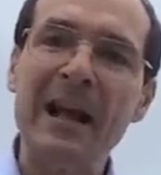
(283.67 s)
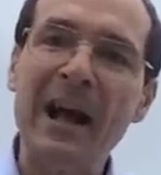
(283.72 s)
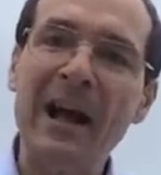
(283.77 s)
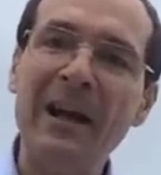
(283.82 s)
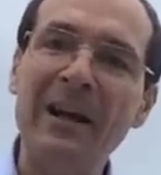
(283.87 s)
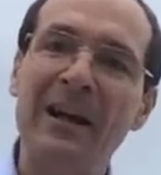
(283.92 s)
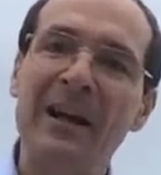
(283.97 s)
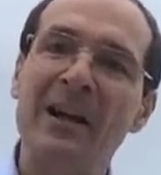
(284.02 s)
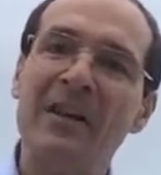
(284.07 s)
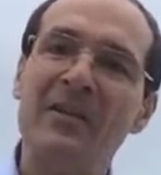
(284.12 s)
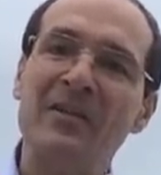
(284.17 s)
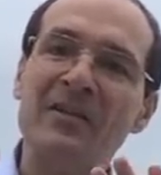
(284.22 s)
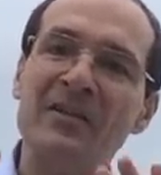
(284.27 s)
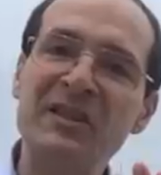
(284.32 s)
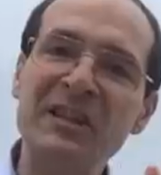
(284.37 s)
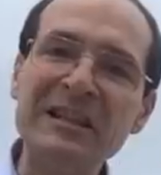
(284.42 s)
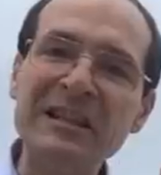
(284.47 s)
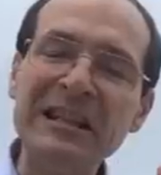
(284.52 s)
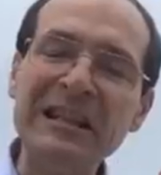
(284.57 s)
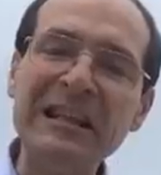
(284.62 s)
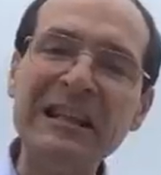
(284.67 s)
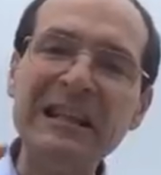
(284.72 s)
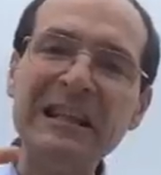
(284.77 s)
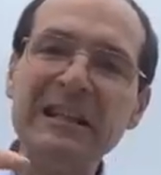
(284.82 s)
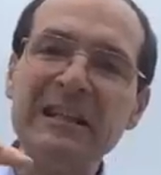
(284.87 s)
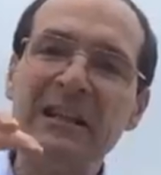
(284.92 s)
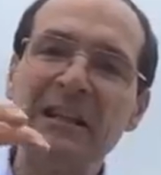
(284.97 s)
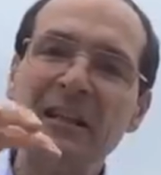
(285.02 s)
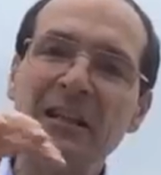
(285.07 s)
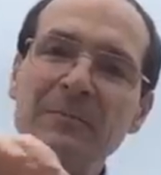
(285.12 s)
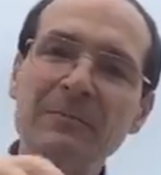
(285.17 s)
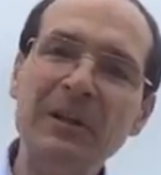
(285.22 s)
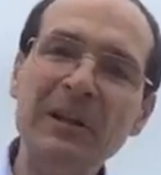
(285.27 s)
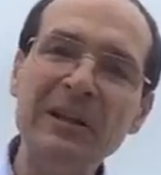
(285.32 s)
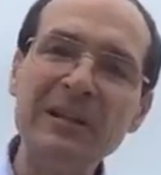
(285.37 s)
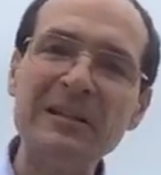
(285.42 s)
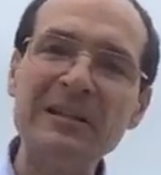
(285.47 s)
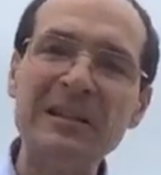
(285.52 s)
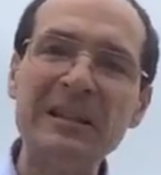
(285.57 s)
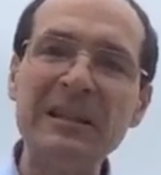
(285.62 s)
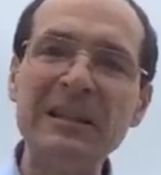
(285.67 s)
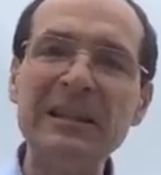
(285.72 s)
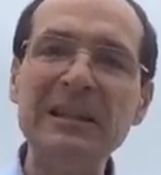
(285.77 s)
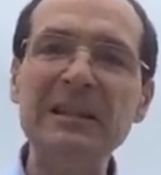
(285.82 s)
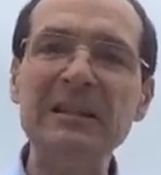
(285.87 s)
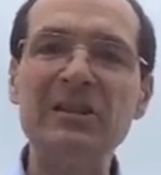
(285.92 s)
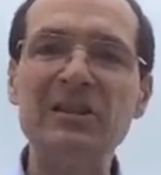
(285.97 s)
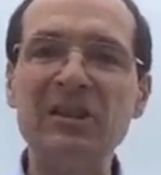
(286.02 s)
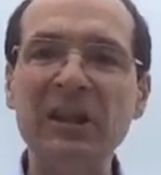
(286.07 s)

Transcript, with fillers: Uh, city, community,